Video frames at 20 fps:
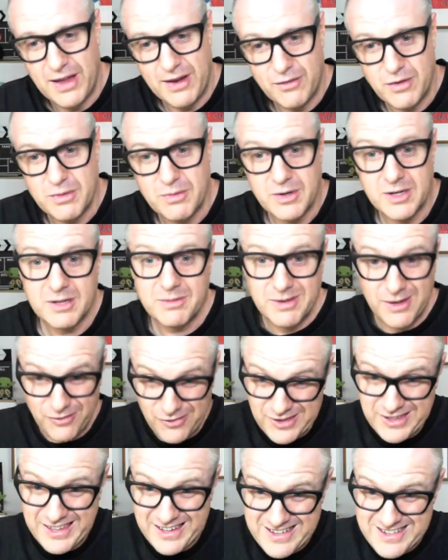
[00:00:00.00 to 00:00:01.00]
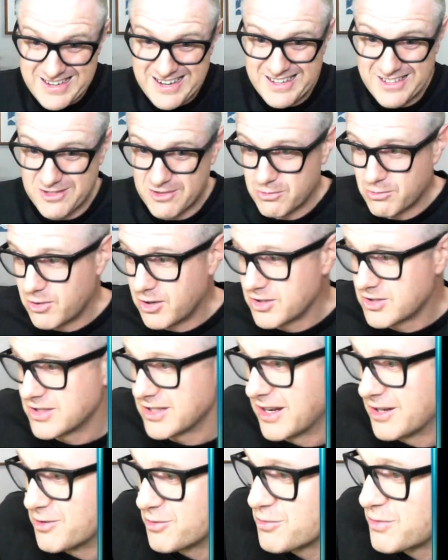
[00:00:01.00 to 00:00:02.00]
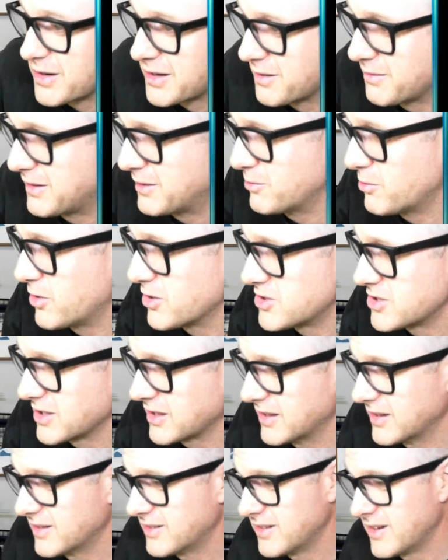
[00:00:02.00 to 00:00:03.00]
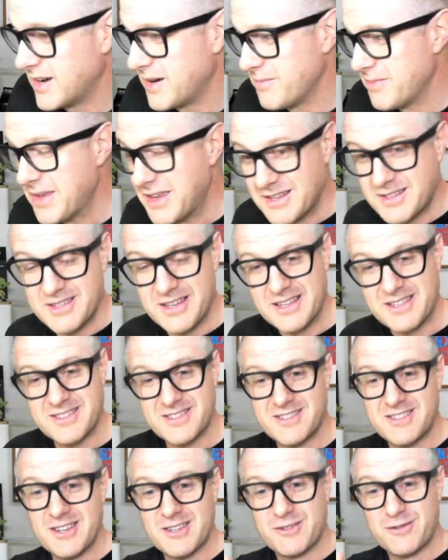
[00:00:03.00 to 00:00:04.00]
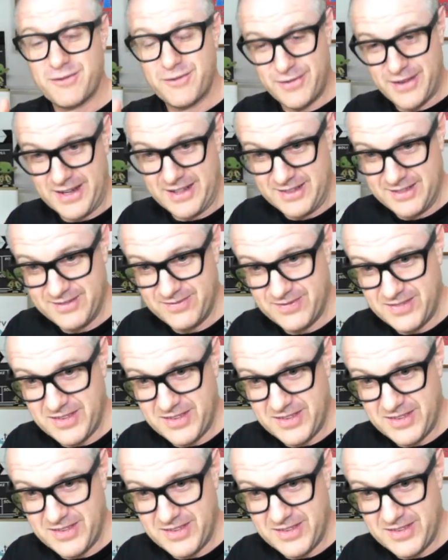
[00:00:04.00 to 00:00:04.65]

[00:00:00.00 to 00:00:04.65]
everybody, but if you get a chance to watch it, I do recommend watching it. It's just fun.